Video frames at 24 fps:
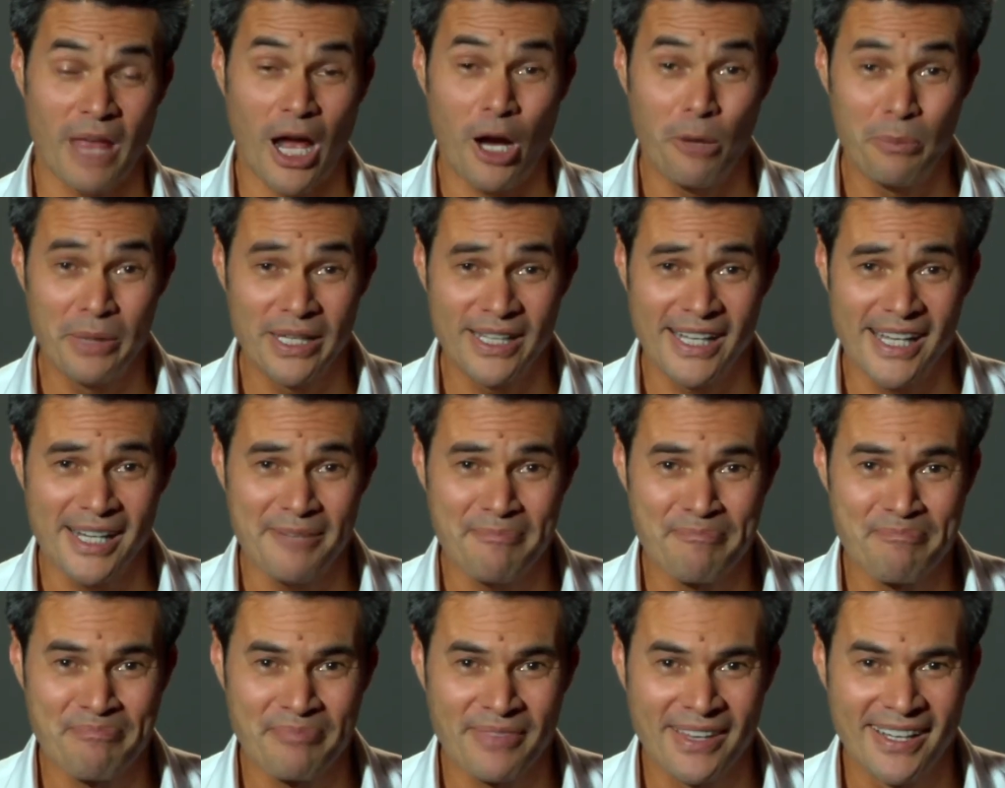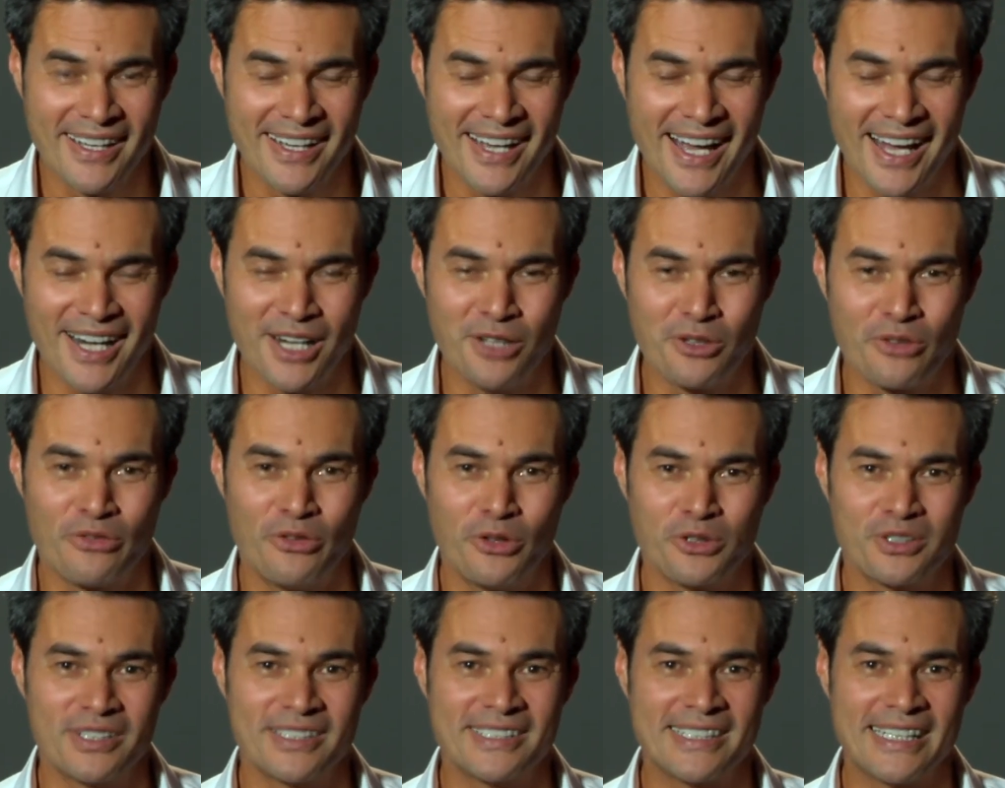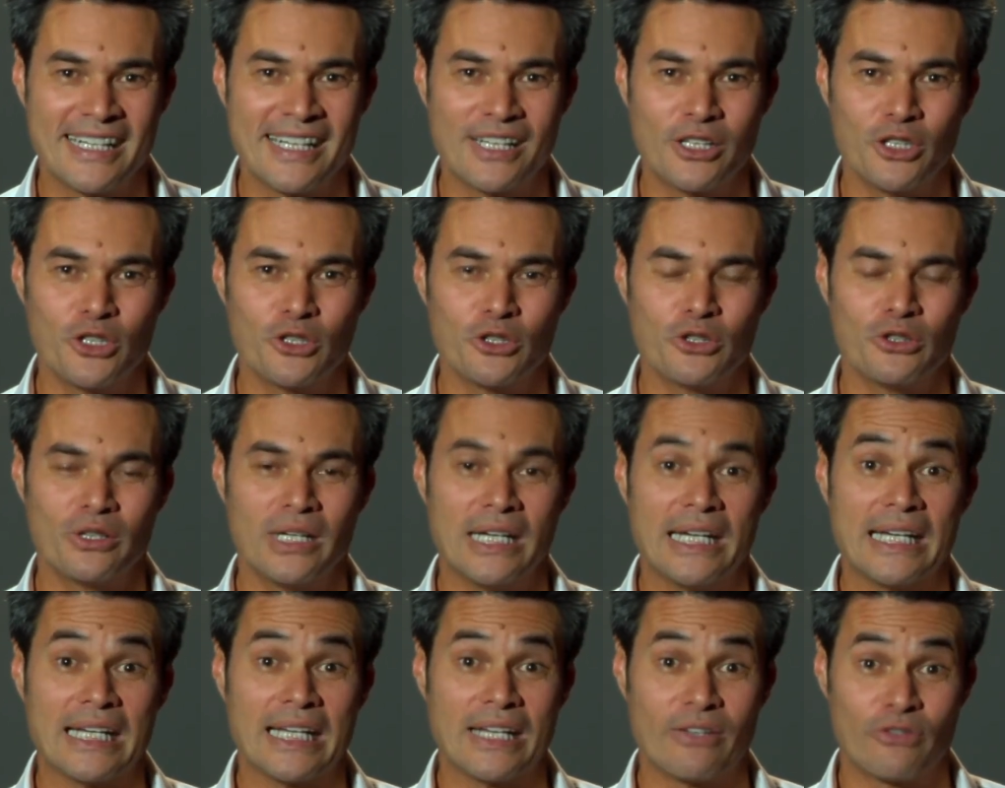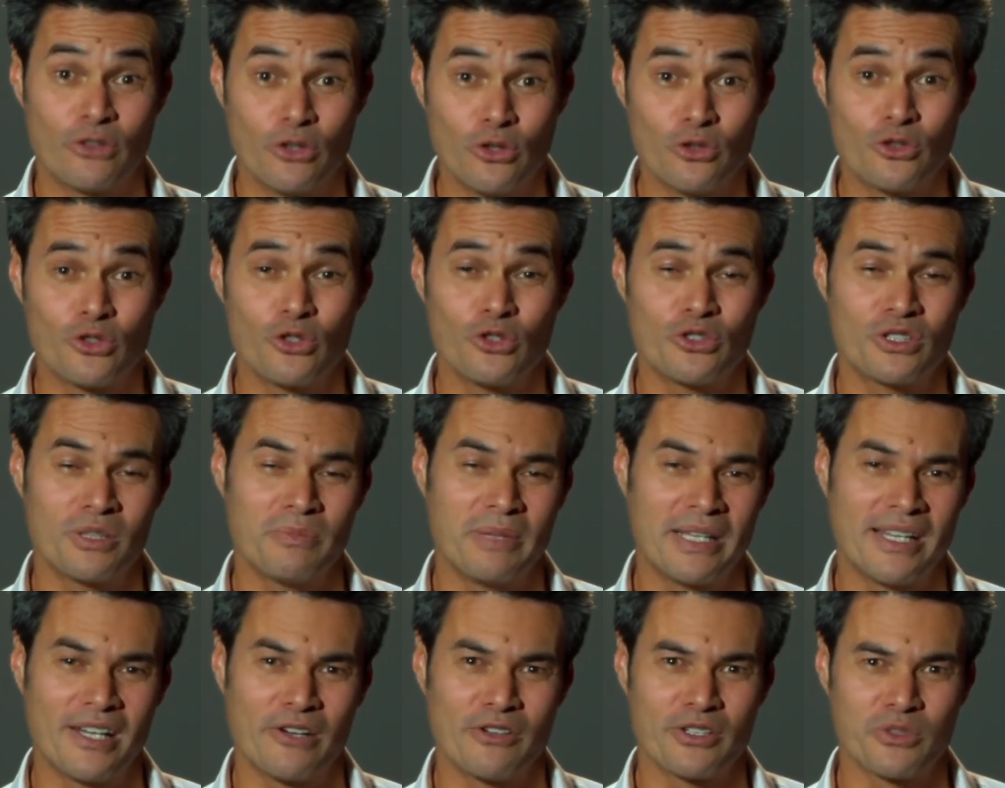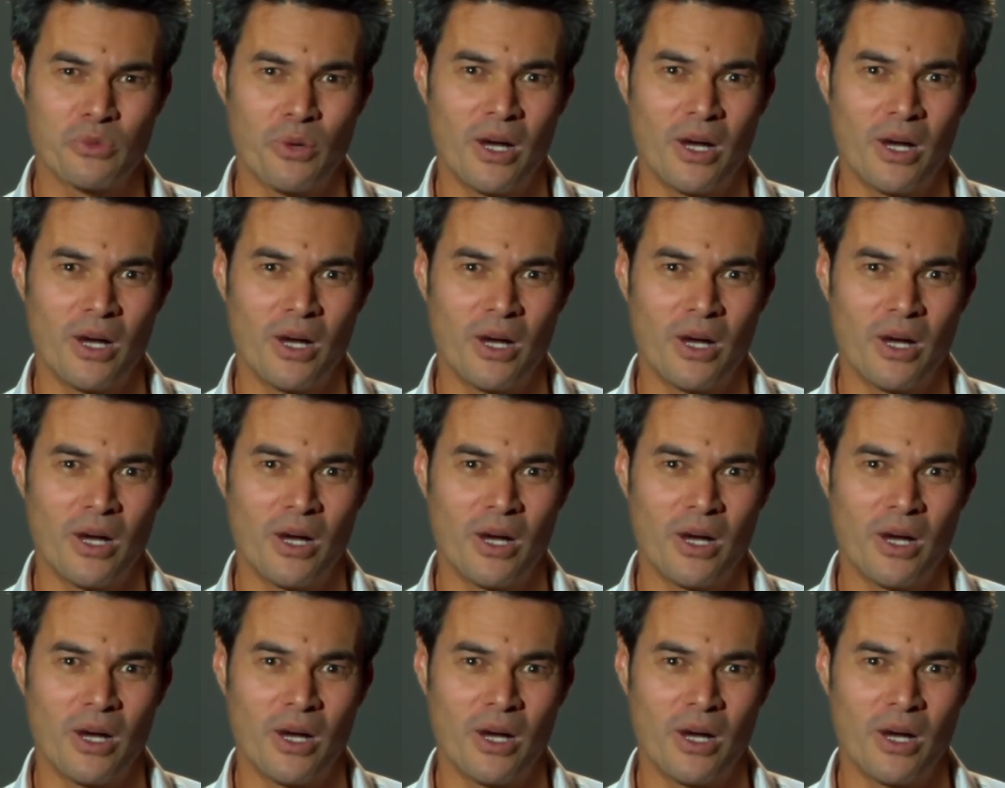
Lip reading: I'll be there and I look forward to seeing you if you choose to be there as